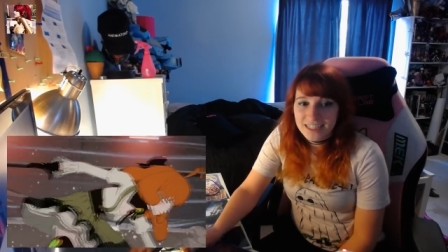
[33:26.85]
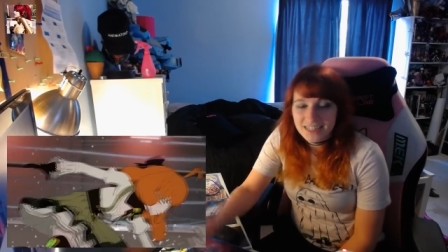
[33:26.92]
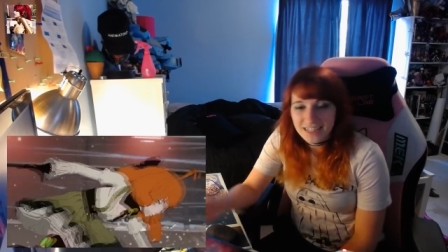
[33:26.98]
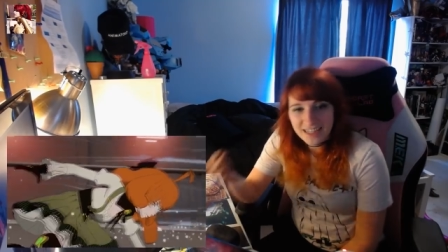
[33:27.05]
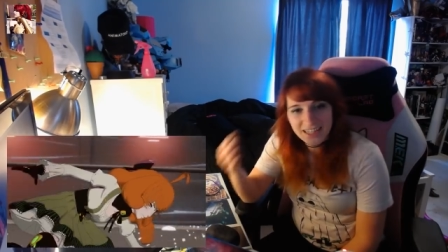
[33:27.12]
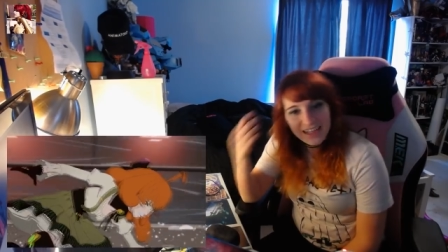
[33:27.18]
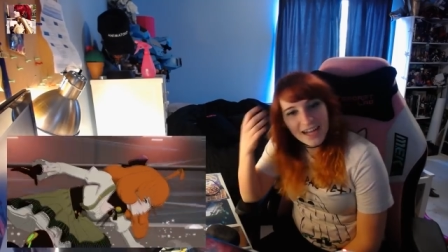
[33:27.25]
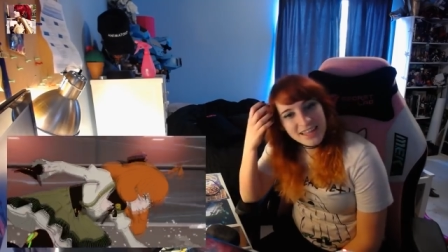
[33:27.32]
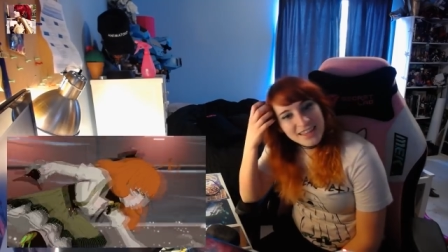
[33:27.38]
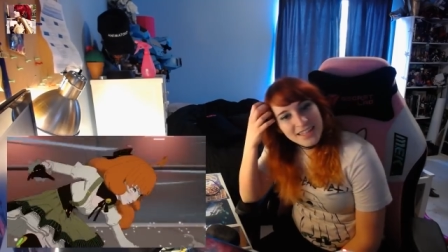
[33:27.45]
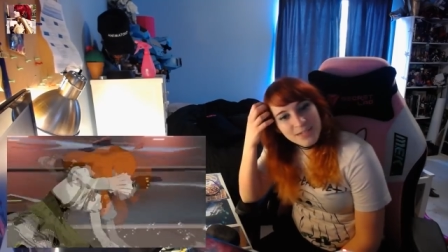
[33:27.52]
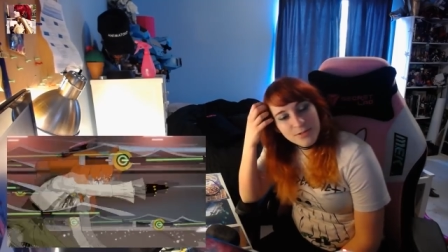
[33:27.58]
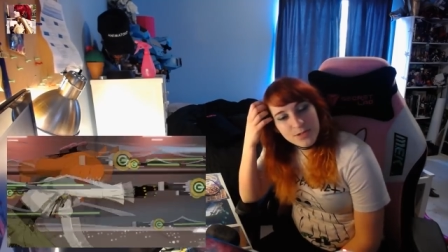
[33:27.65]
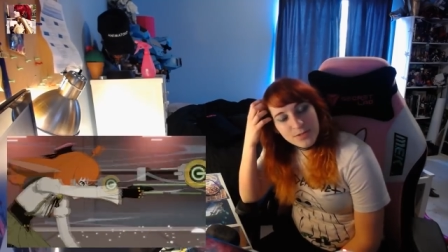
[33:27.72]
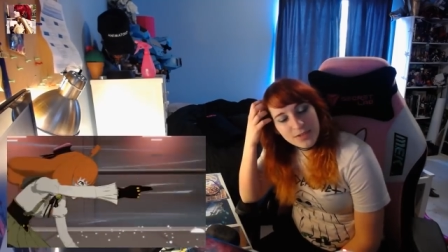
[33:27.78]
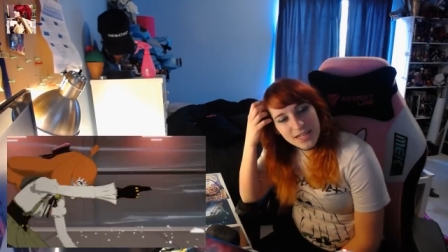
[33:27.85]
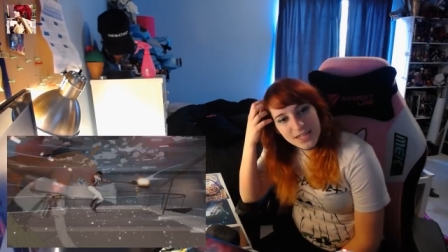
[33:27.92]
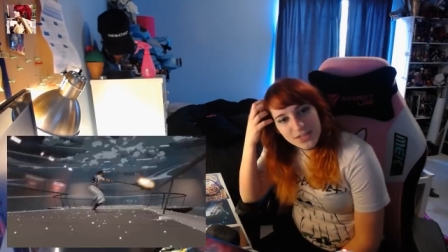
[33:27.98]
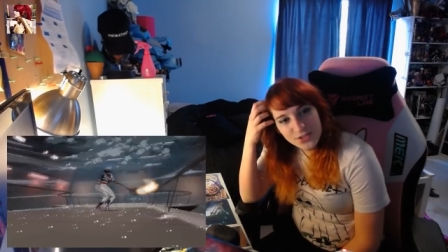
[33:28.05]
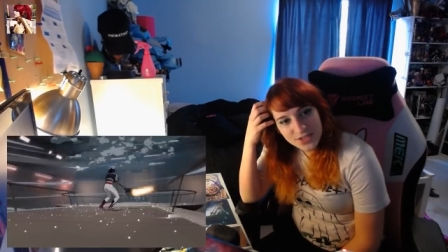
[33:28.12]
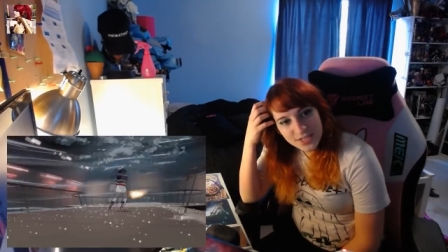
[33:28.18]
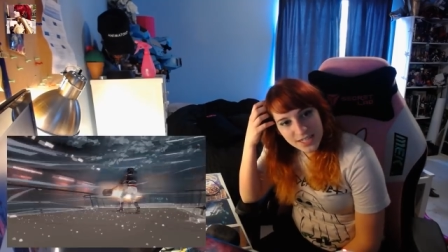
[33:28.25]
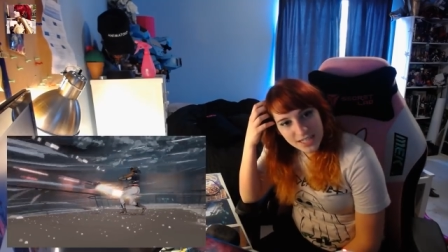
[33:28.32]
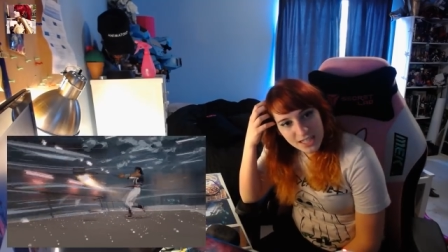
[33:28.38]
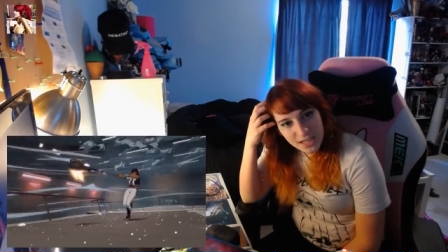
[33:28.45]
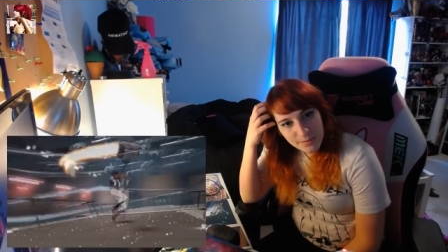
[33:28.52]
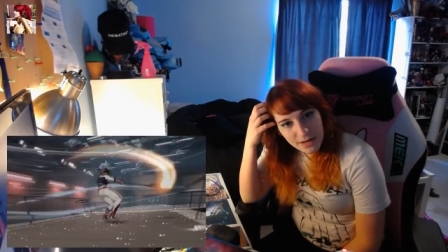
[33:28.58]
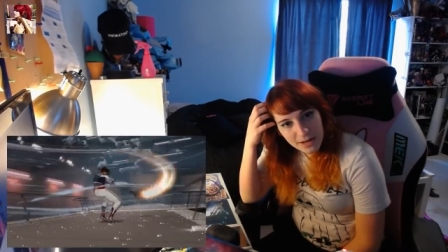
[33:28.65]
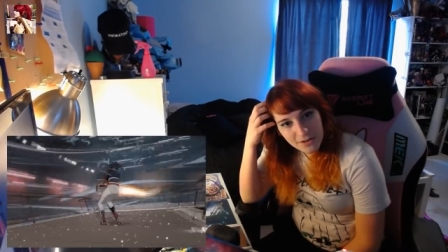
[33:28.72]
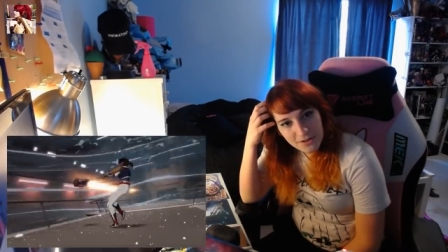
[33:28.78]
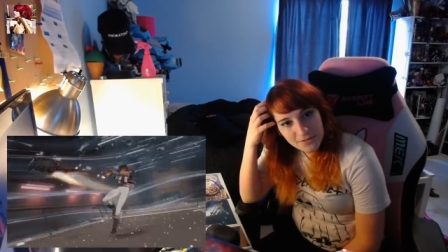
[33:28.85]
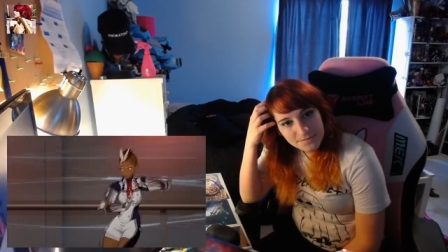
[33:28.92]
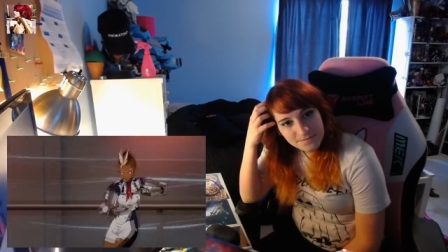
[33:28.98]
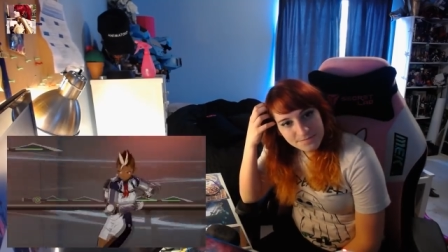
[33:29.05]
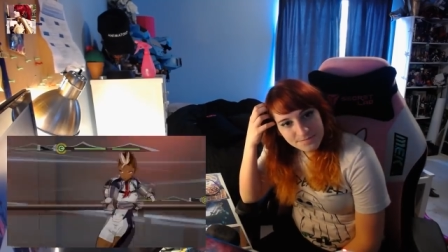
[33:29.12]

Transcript: Like, I think what's really interesting about